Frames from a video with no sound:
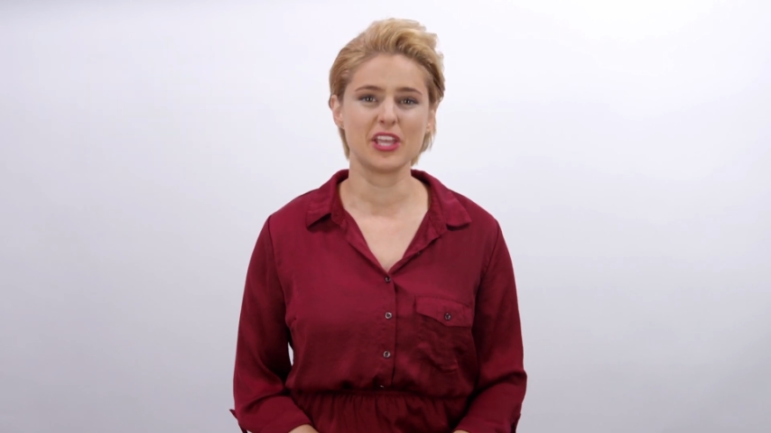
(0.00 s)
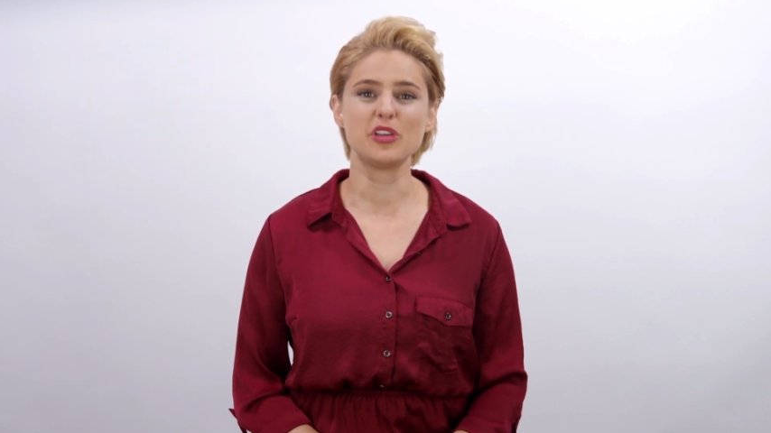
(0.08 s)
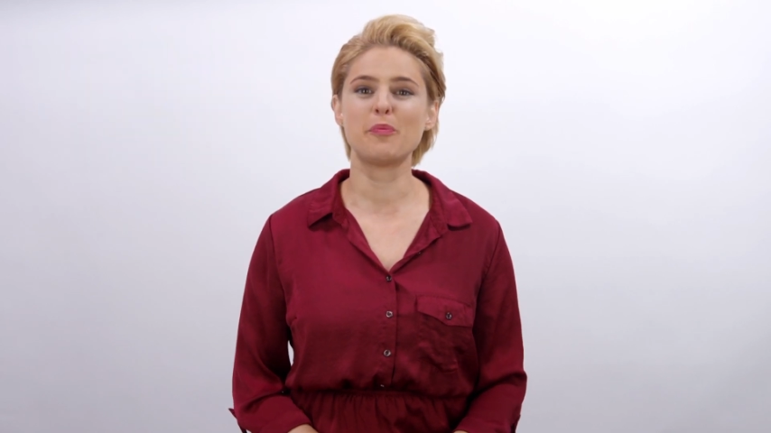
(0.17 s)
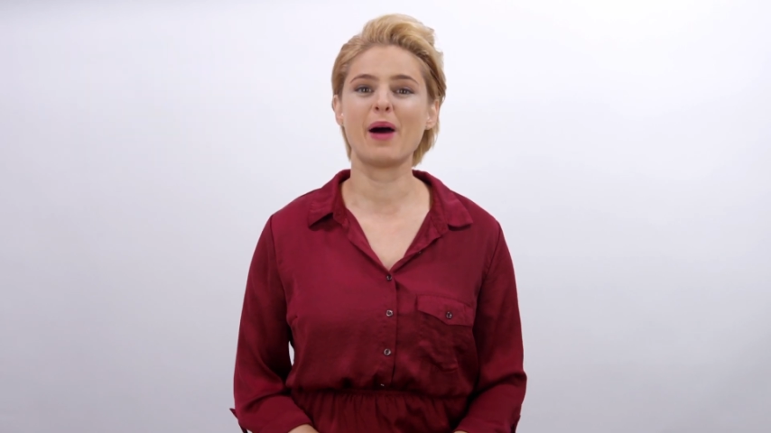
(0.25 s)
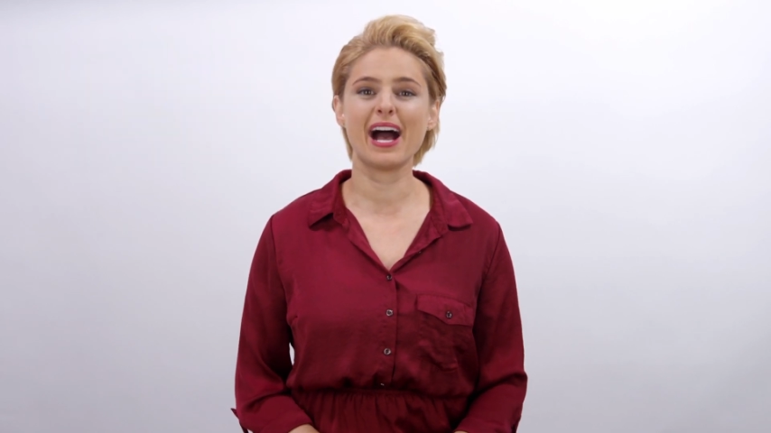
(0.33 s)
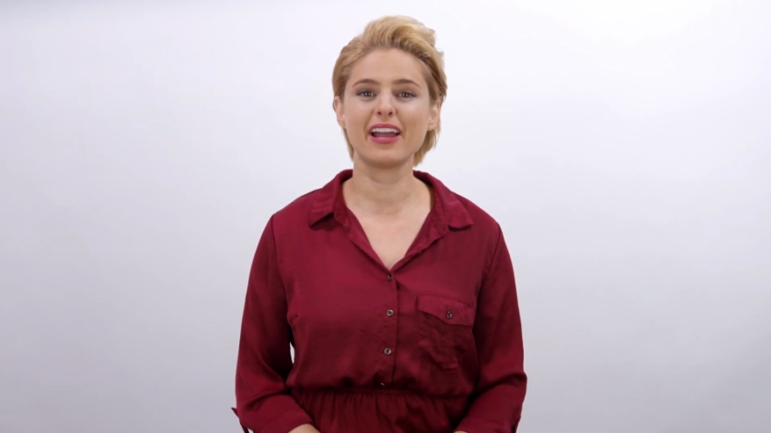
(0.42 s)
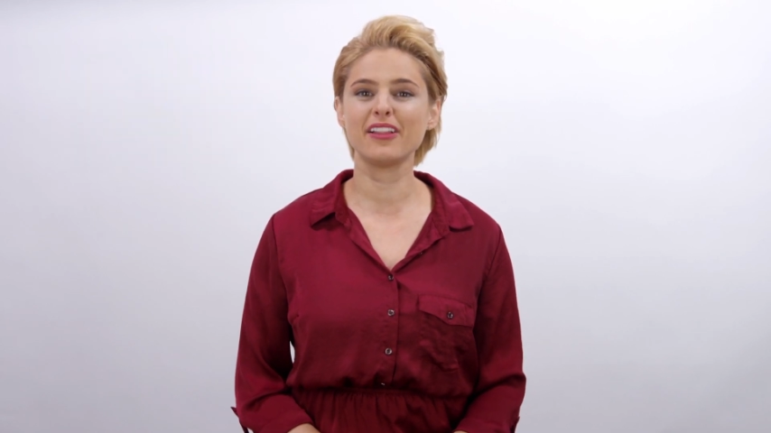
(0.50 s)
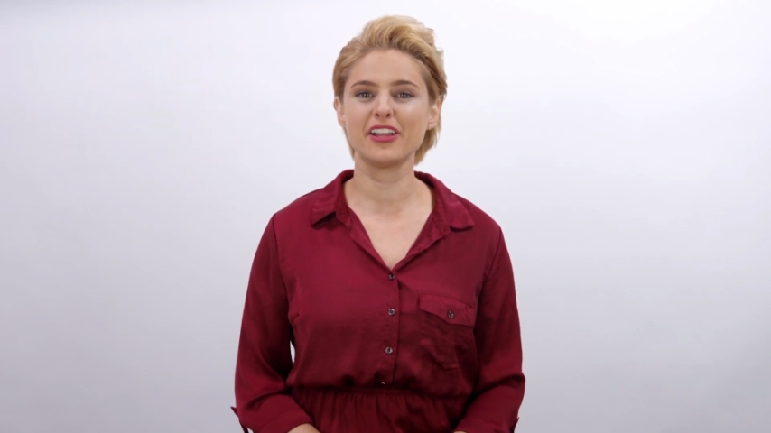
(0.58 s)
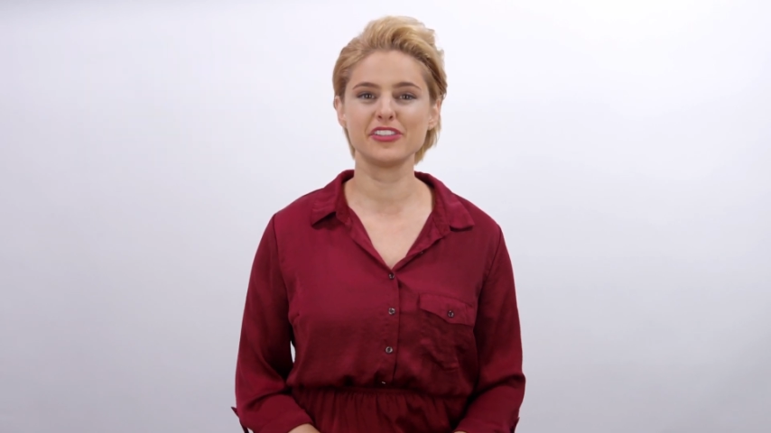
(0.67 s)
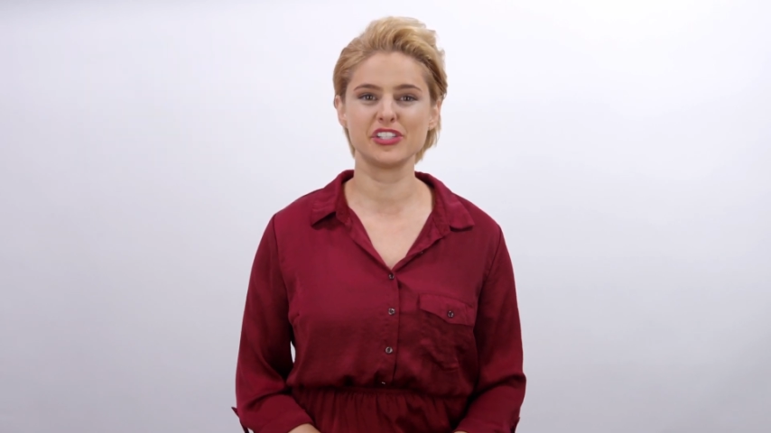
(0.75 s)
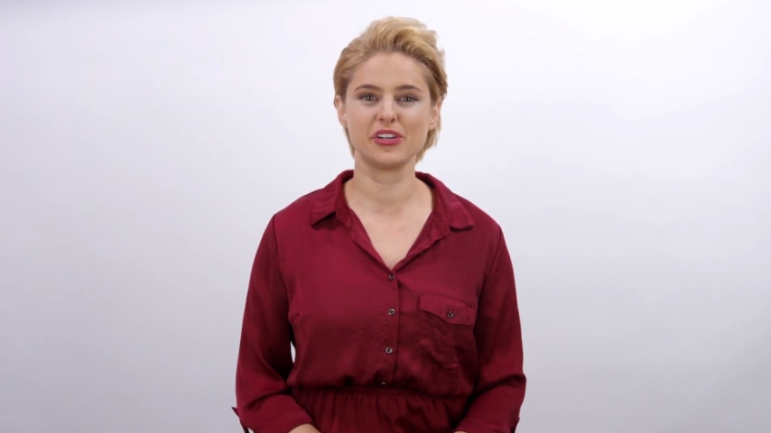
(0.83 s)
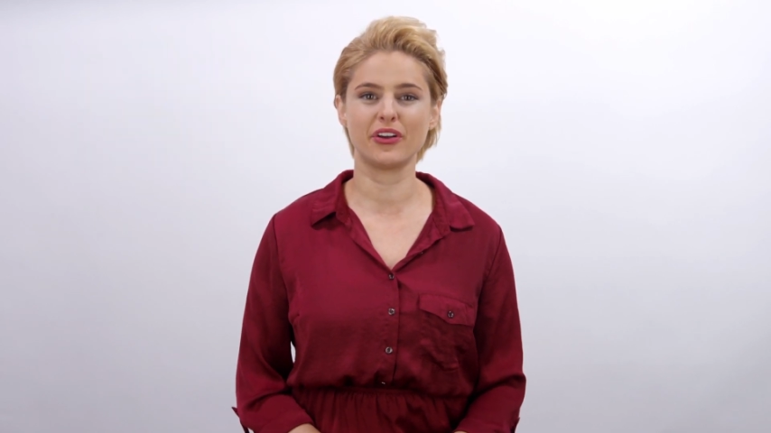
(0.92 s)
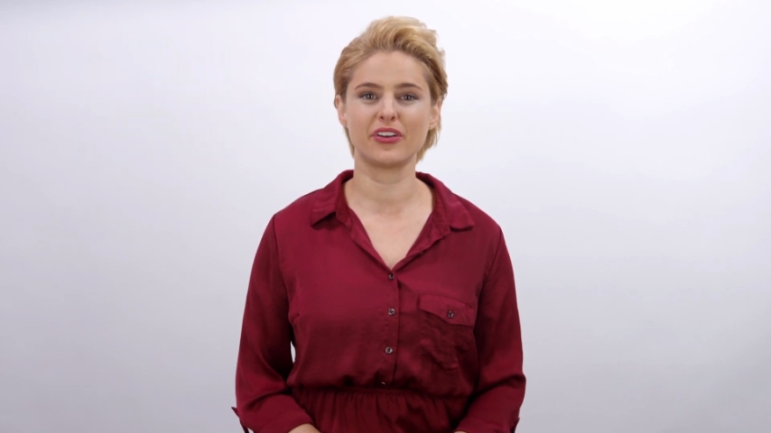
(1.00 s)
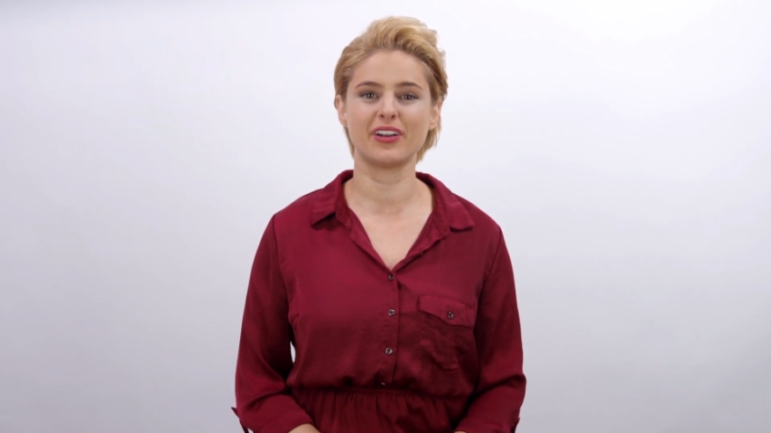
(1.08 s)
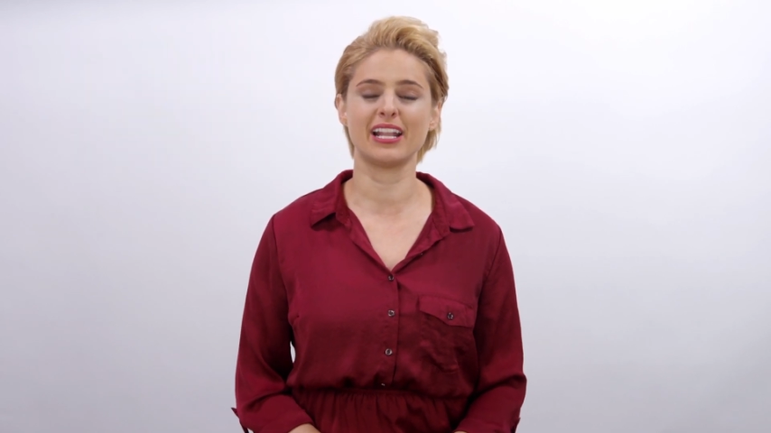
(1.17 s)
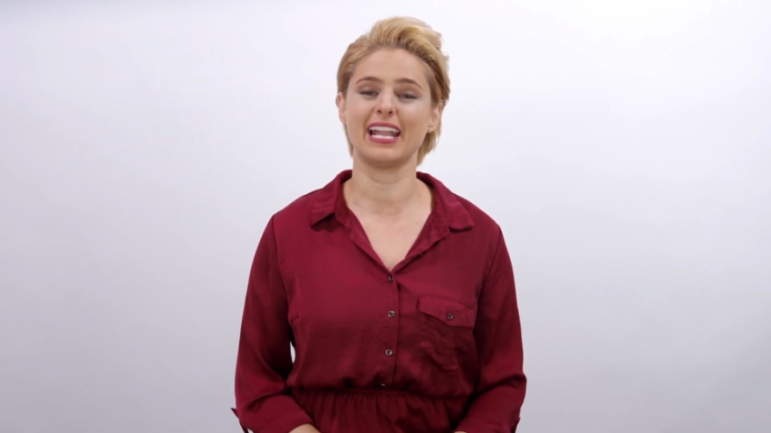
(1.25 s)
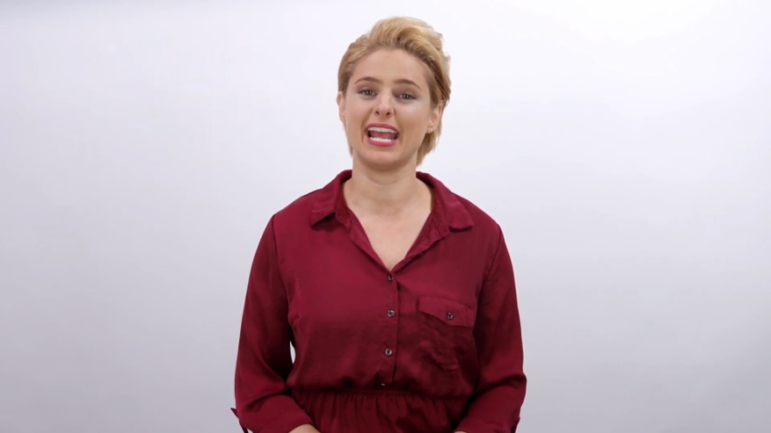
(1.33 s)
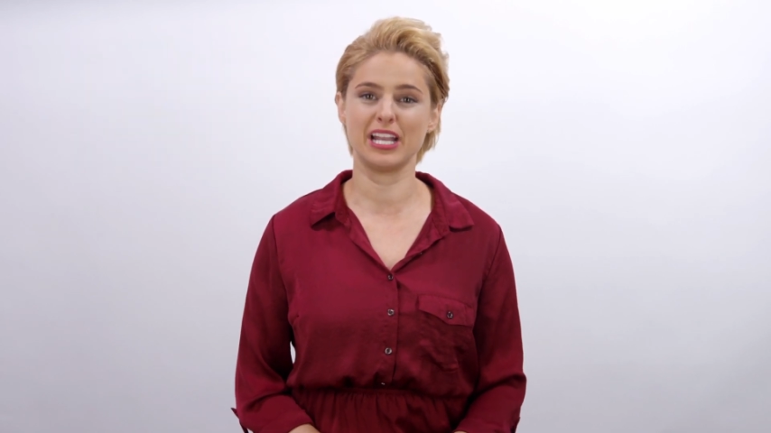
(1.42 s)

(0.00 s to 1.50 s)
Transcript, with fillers: You pile on deodorant and